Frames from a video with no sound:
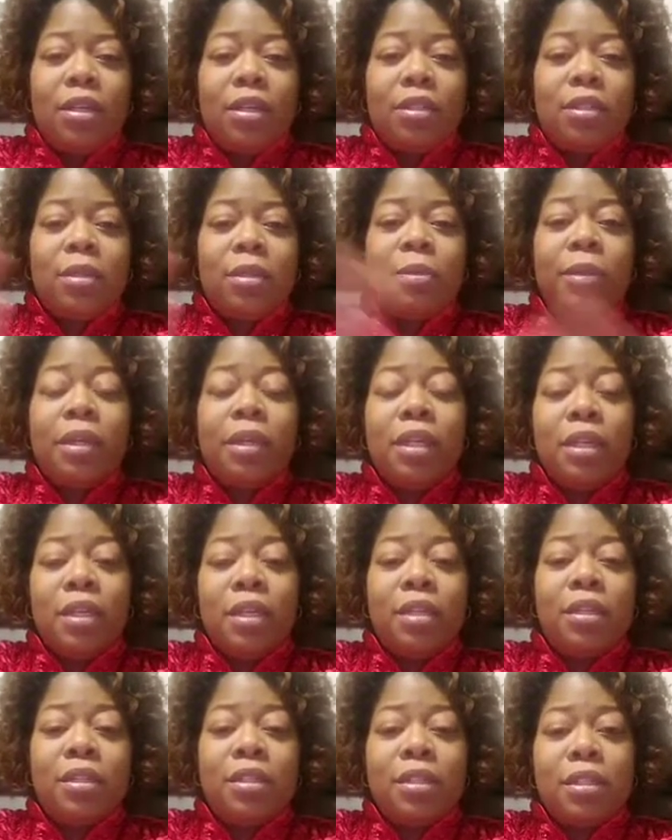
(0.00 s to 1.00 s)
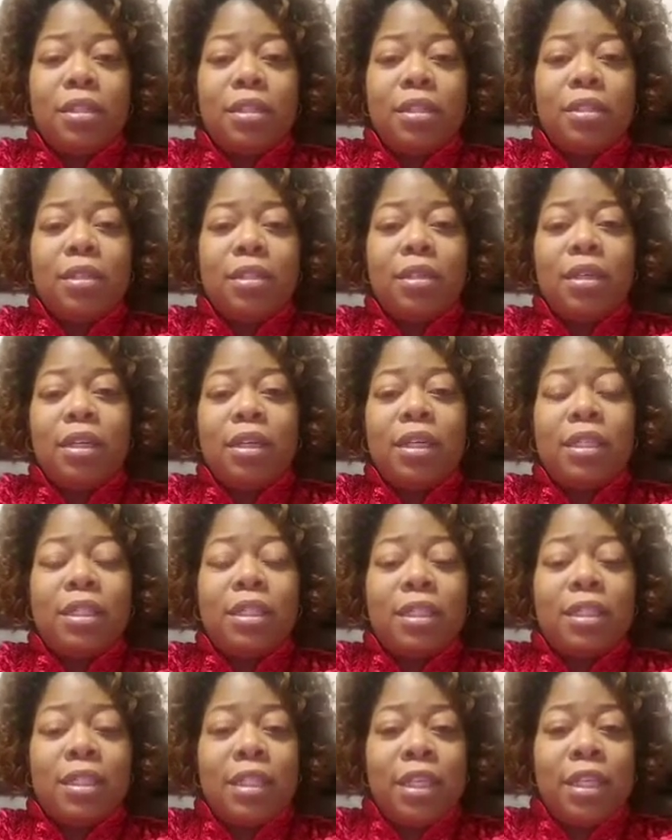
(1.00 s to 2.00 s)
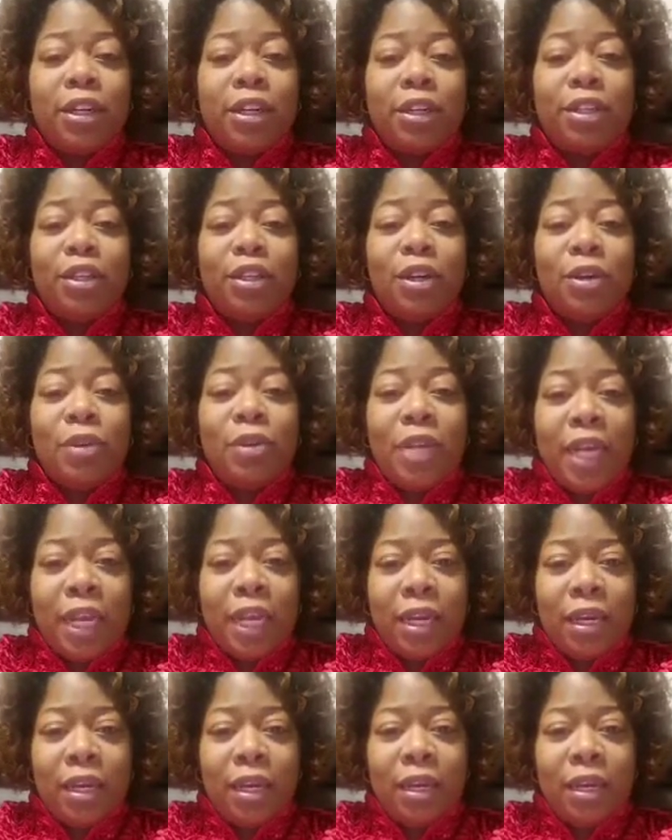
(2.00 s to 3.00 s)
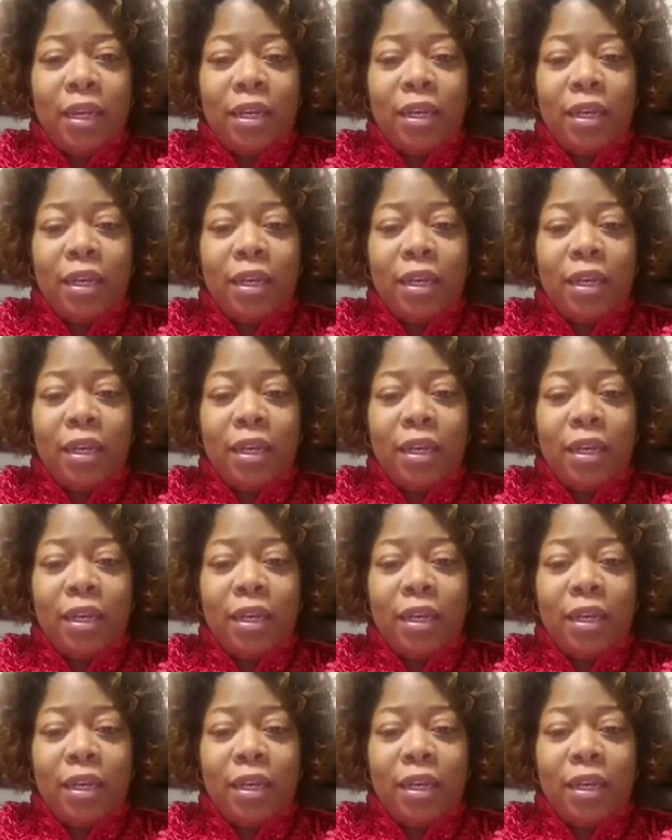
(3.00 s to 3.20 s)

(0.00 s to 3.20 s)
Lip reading: to please consider donating